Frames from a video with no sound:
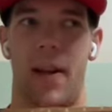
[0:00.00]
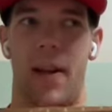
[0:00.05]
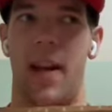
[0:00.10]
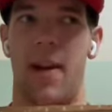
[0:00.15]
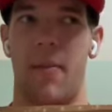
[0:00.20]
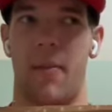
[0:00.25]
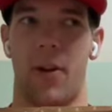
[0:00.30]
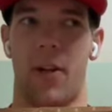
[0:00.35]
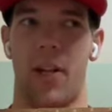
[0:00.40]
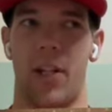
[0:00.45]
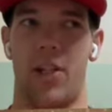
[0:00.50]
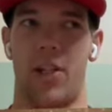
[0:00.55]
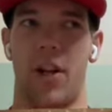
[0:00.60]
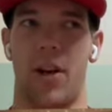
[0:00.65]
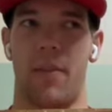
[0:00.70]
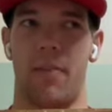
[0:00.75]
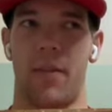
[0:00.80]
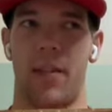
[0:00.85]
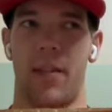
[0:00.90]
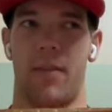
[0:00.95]
being able to
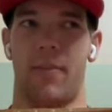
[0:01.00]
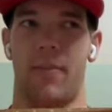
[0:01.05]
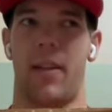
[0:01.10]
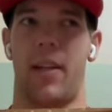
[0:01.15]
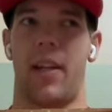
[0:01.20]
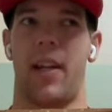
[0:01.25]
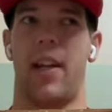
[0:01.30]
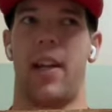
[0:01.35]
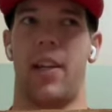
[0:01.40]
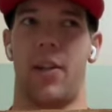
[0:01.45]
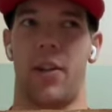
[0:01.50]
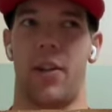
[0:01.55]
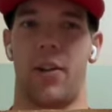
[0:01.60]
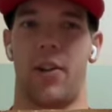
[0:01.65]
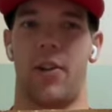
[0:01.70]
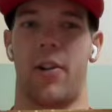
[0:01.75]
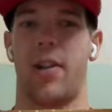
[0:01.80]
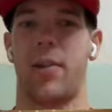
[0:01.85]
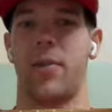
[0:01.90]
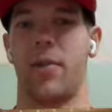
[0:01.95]
jump something in
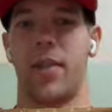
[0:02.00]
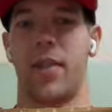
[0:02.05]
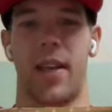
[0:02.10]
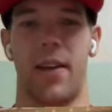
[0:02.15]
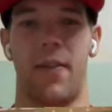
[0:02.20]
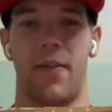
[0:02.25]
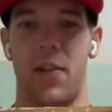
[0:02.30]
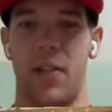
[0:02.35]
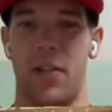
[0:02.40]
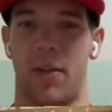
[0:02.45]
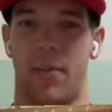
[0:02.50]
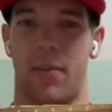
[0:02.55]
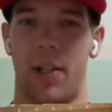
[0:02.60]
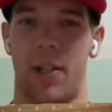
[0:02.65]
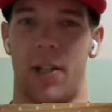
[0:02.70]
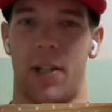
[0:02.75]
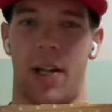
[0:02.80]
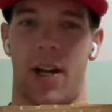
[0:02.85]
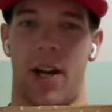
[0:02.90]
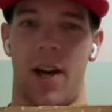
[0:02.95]
enduro cross will save you so
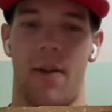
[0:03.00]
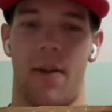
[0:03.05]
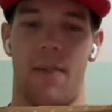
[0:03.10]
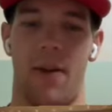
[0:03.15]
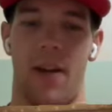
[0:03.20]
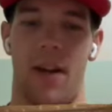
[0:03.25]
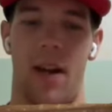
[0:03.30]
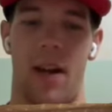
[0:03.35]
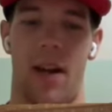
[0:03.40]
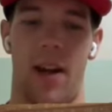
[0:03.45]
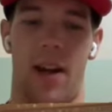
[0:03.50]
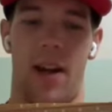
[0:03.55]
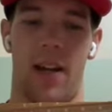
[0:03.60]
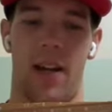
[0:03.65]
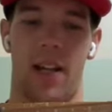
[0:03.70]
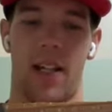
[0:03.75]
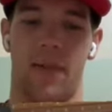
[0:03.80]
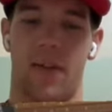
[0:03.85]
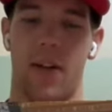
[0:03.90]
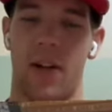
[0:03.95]
much time and
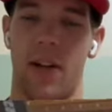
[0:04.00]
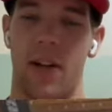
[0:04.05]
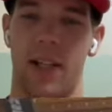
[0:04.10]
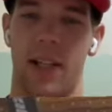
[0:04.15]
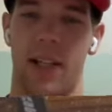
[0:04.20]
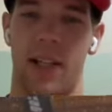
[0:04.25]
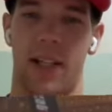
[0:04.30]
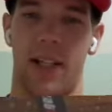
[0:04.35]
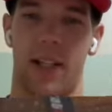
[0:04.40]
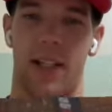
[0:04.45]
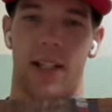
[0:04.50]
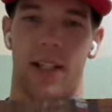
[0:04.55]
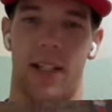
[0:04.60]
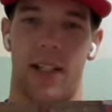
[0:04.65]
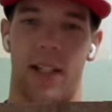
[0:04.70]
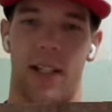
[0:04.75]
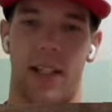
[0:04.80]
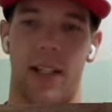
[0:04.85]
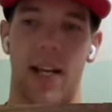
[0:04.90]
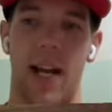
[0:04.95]
as far as the
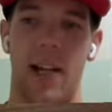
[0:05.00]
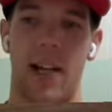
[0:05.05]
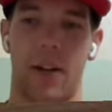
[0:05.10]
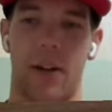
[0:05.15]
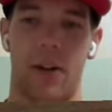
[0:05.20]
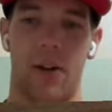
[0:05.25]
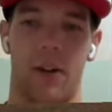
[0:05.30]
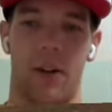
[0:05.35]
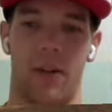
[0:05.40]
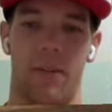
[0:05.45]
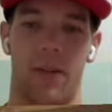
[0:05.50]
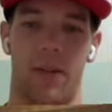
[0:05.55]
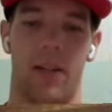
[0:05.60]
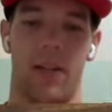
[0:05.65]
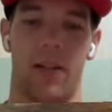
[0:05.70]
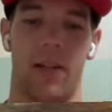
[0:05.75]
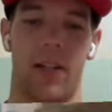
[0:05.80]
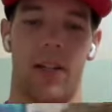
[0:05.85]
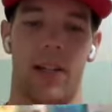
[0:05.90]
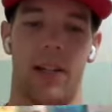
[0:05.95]
technical
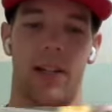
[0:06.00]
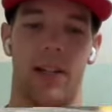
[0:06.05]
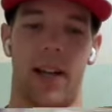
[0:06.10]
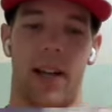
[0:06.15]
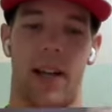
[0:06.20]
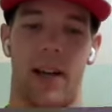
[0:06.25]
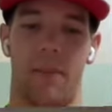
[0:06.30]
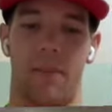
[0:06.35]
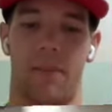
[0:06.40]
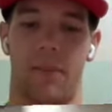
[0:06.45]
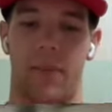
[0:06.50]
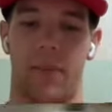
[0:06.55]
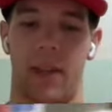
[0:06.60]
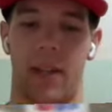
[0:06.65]
ability like